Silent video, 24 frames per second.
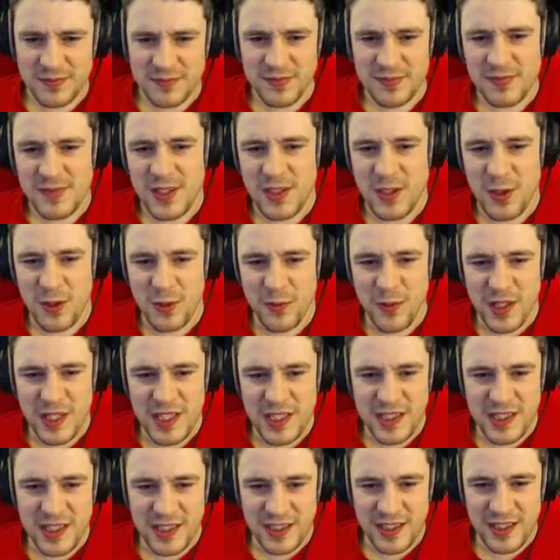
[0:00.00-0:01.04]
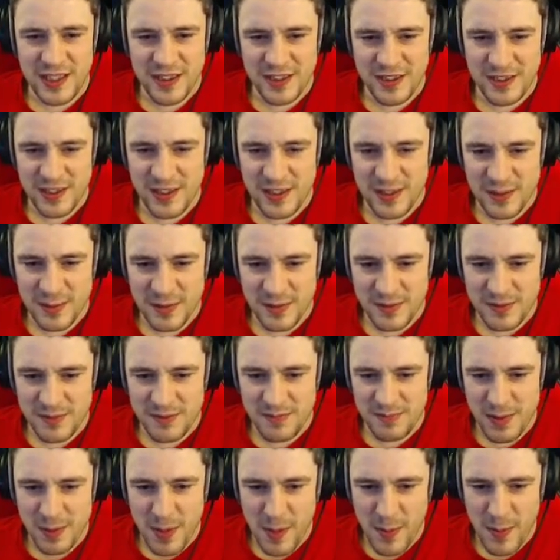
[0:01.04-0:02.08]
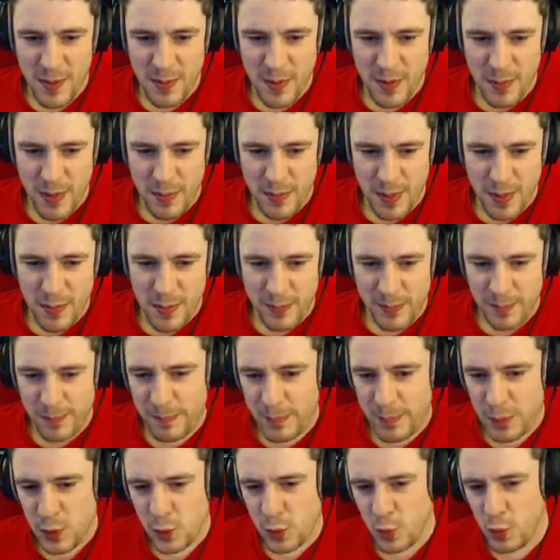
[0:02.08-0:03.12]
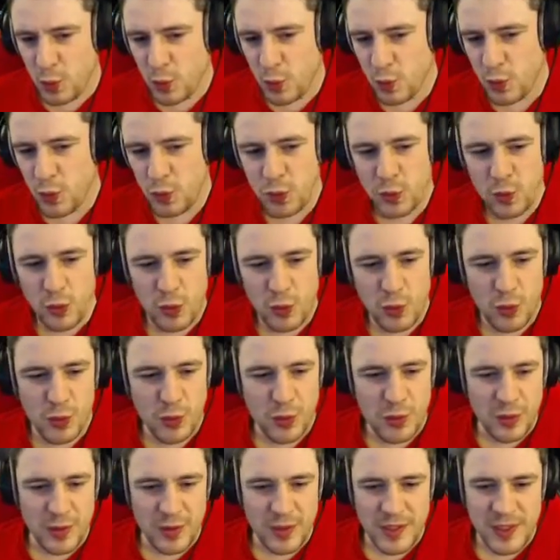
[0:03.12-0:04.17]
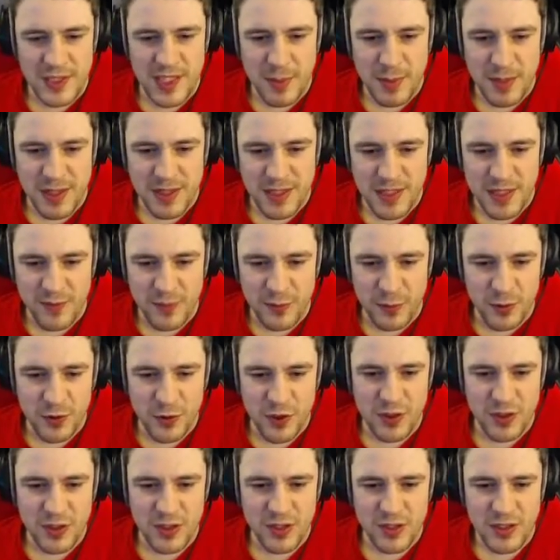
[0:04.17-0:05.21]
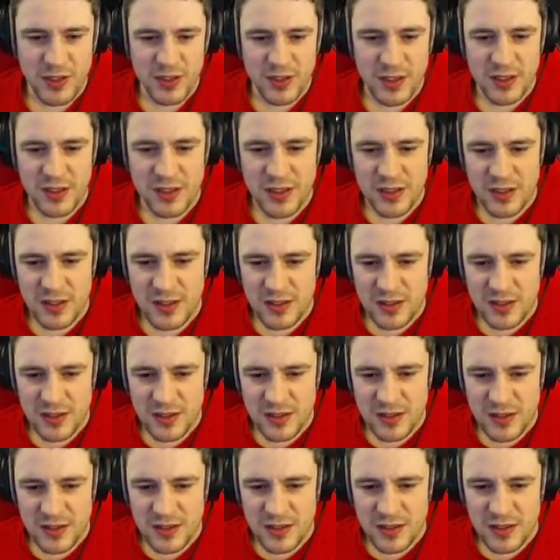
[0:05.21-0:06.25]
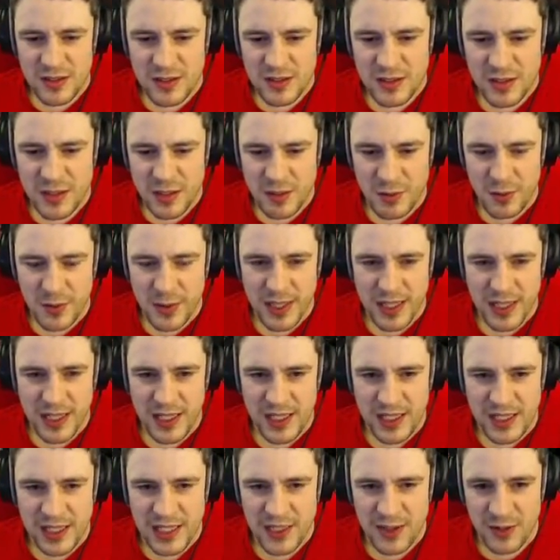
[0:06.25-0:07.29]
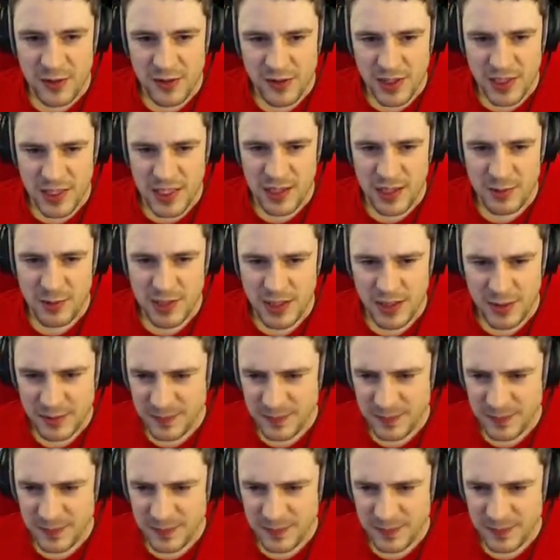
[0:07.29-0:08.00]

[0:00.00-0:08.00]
Overheating here a little bit. Pew! Let's get back to that vulture. Go away, eagle. There we go.